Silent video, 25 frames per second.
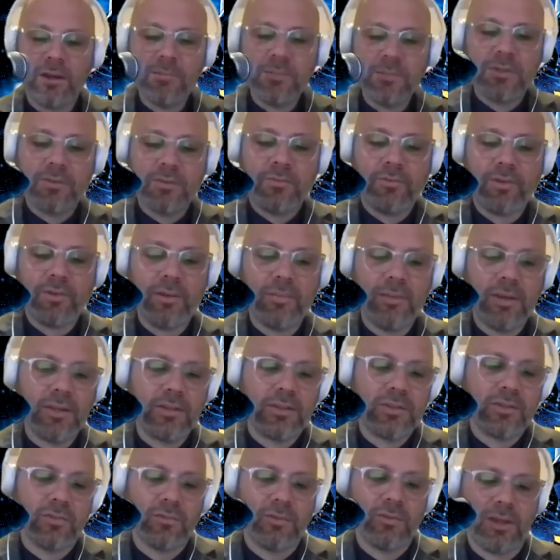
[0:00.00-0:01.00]
to
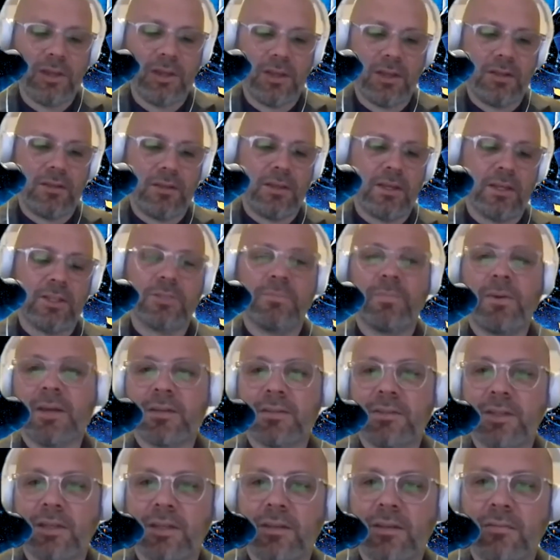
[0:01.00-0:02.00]
Freemasonry
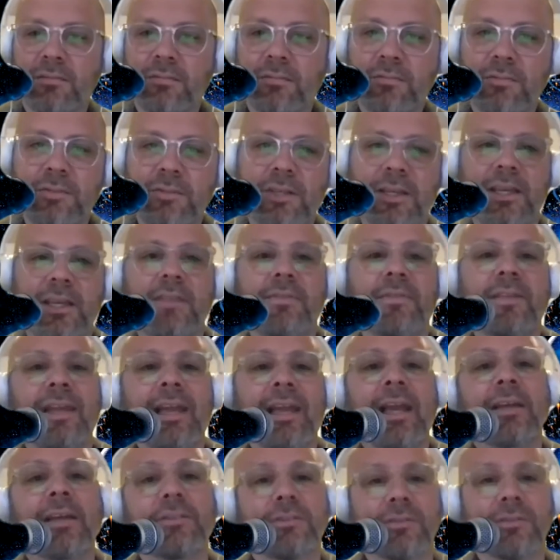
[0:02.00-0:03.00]
expecting to get
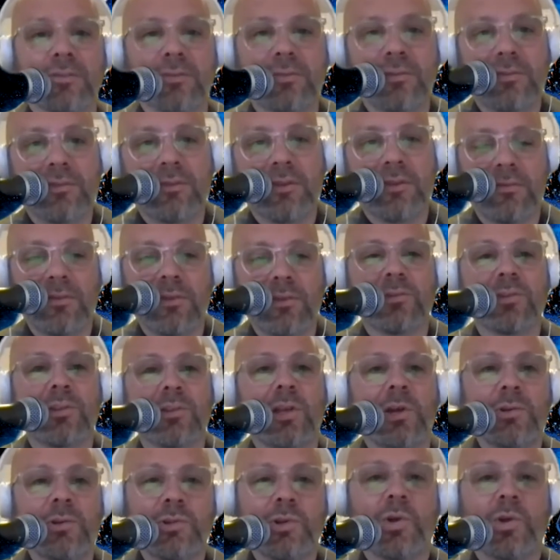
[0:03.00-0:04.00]
the answers of those
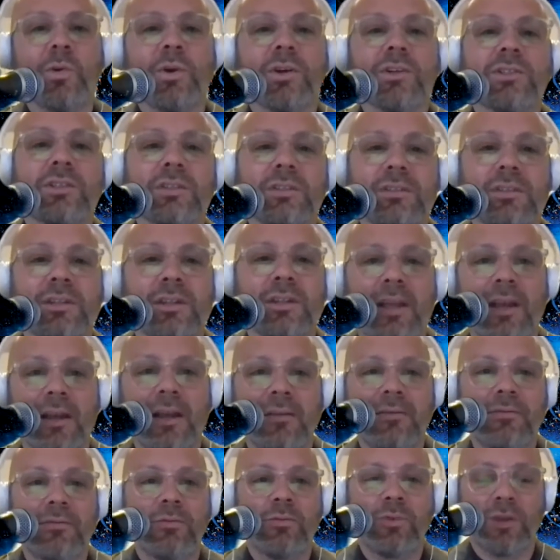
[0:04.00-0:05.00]
larger questions in
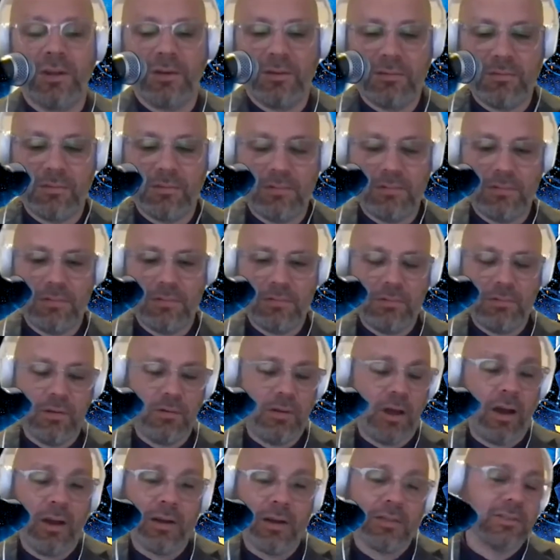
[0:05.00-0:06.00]
life, when
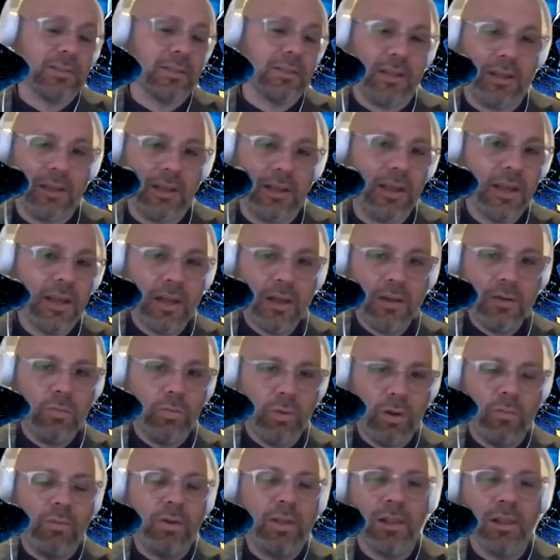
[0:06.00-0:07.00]
honestly
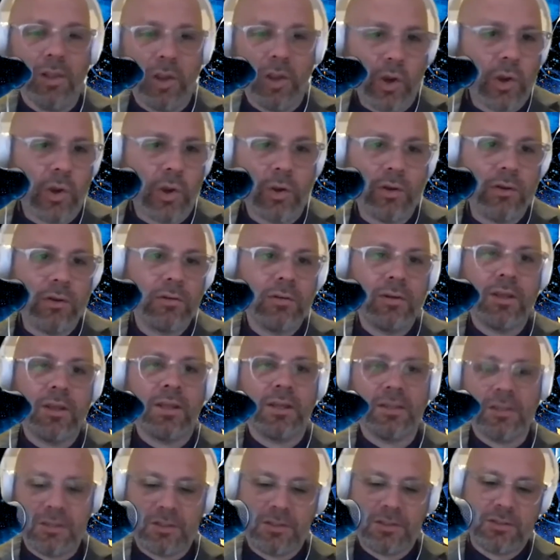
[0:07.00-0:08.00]
what we learn
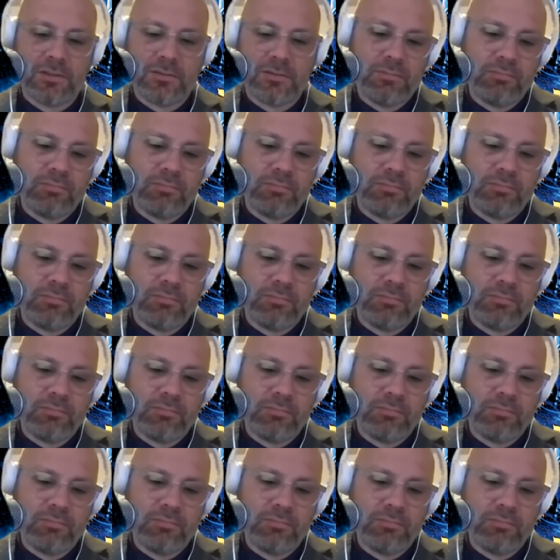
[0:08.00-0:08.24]
is